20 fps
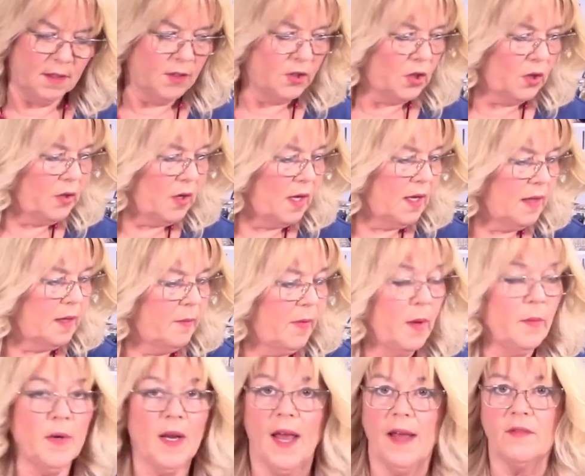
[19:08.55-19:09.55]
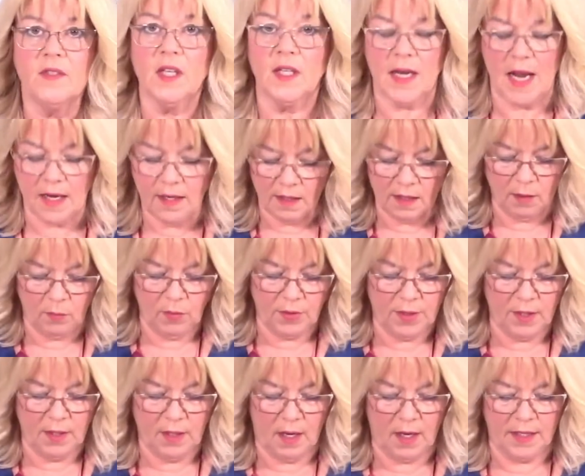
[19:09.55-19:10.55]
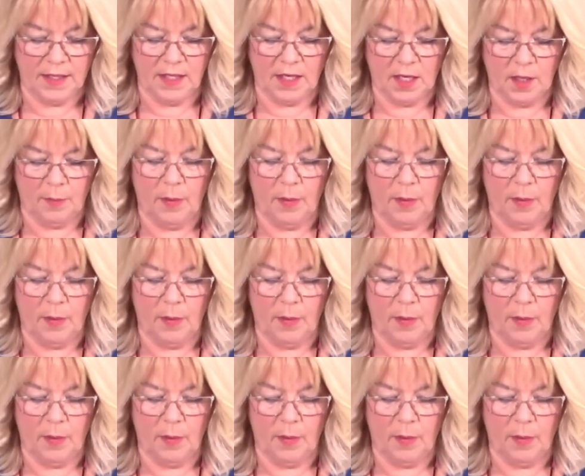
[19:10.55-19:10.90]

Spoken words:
So at the moment I haven't done anything with the lining